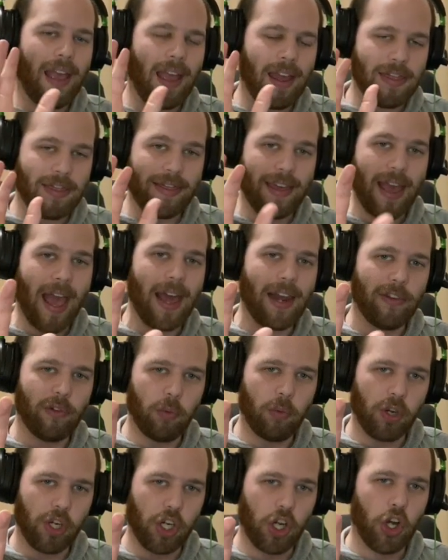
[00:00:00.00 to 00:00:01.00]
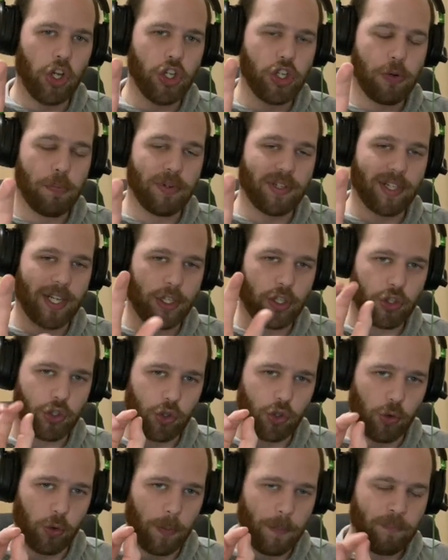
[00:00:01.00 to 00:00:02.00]
And that is 100%
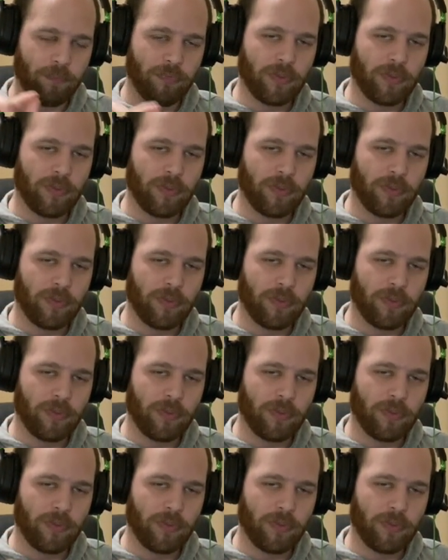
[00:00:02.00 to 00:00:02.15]
true.